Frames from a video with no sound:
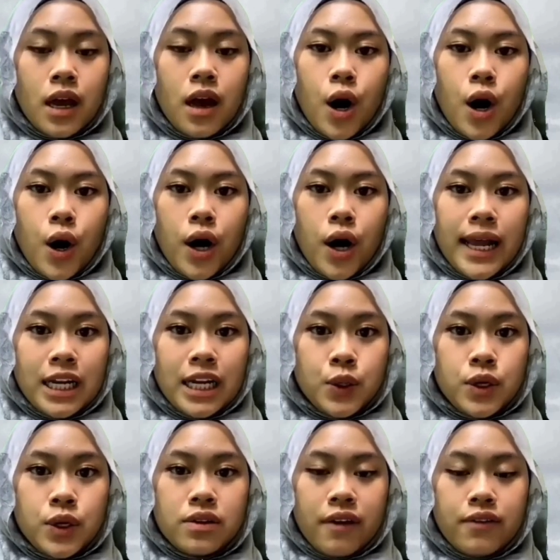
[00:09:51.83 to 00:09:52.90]
Oil and
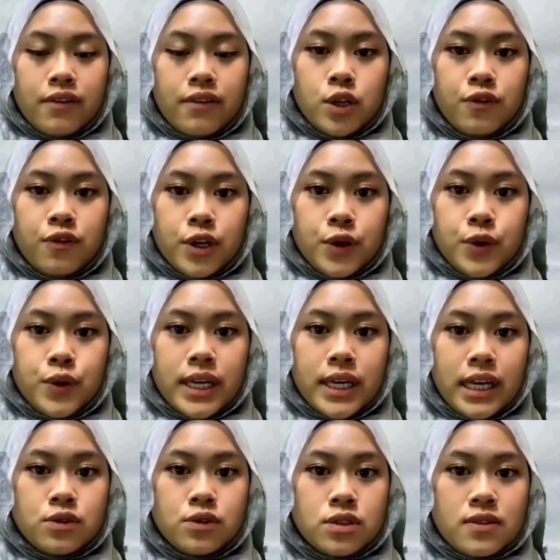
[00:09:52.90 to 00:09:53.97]
liquid revenue for the UK in
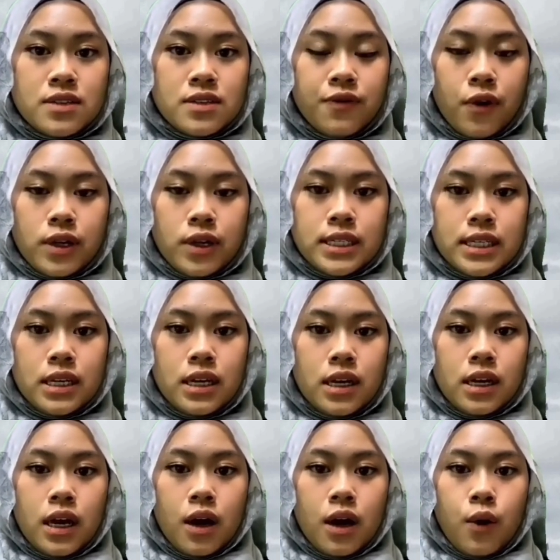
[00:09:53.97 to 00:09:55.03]
2014
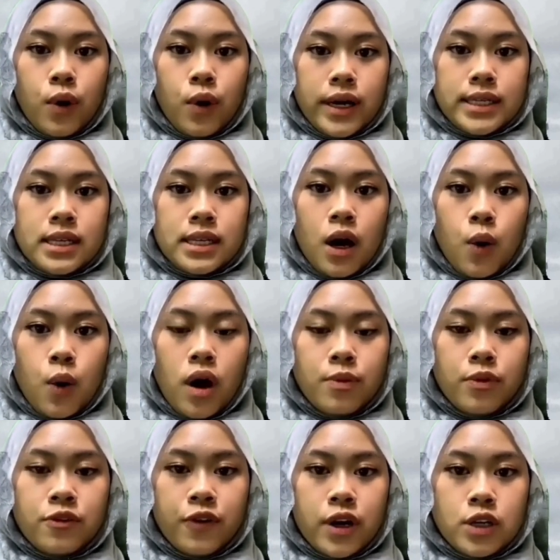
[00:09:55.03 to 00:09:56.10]
was
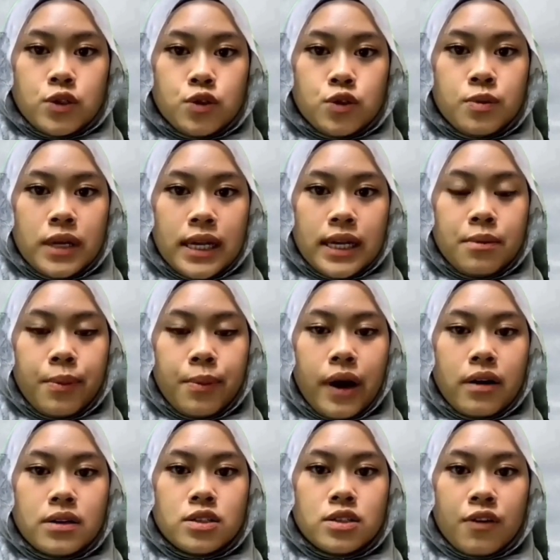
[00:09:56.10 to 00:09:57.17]
1.42 million
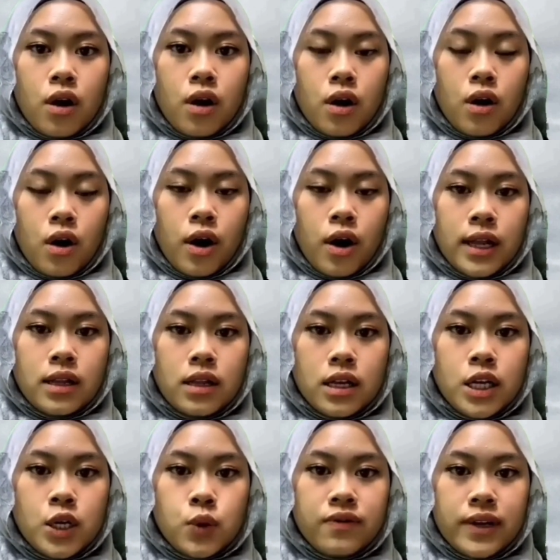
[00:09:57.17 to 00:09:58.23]
barrels of oil
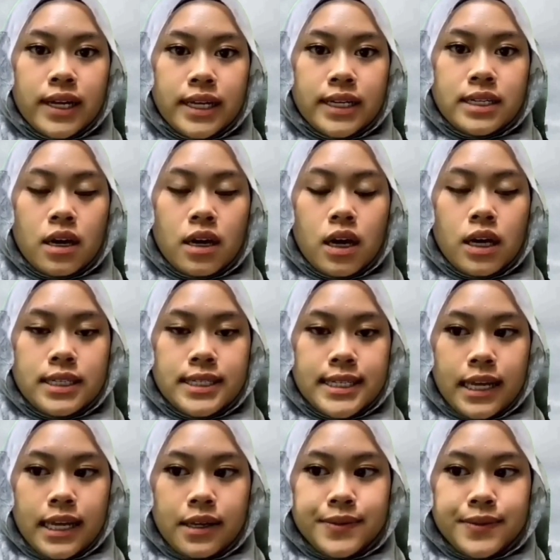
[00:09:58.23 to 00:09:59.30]
equivalent a day.
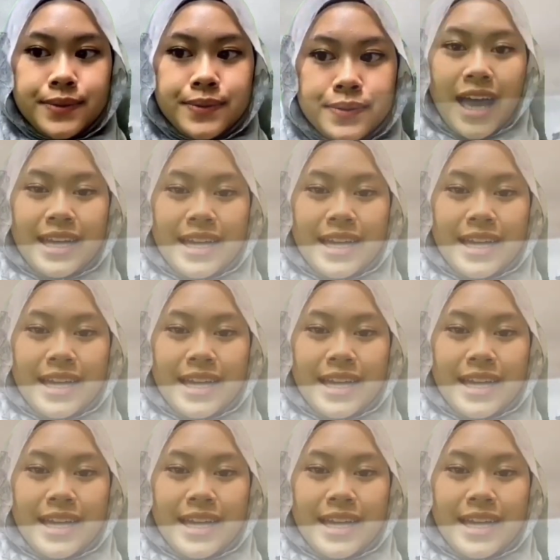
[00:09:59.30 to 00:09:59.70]
That